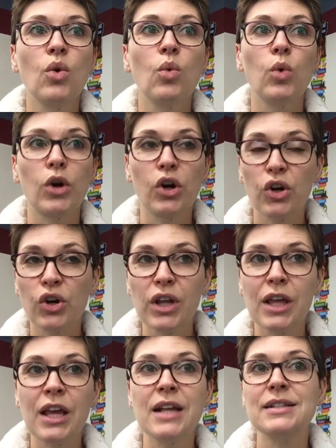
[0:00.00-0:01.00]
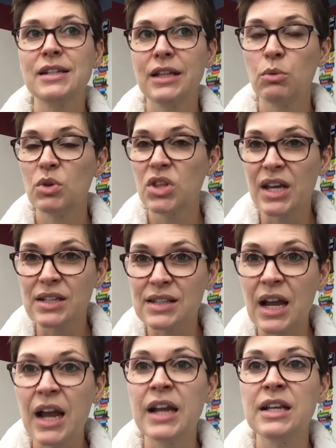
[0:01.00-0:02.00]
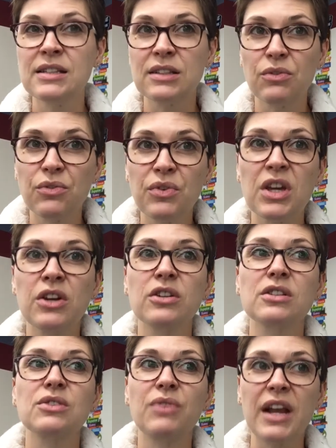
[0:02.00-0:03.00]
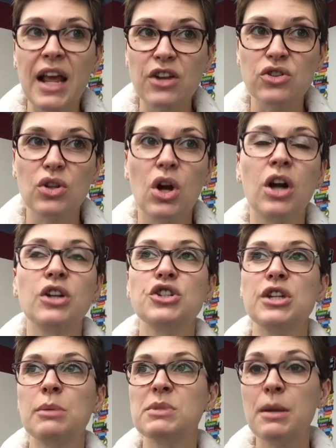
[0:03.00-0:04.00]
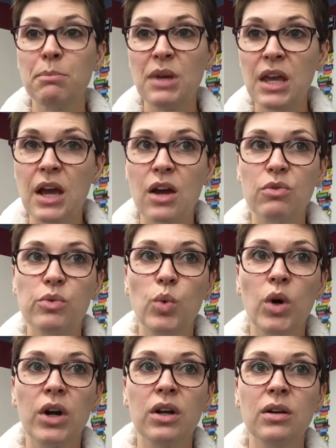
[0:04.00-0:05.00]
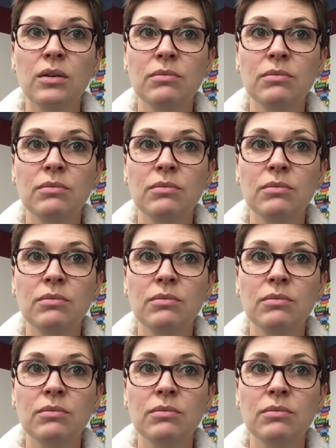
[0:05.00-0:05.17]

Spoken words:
were hurting and dealing with anxieties and fears, financial hardships, and being out of work,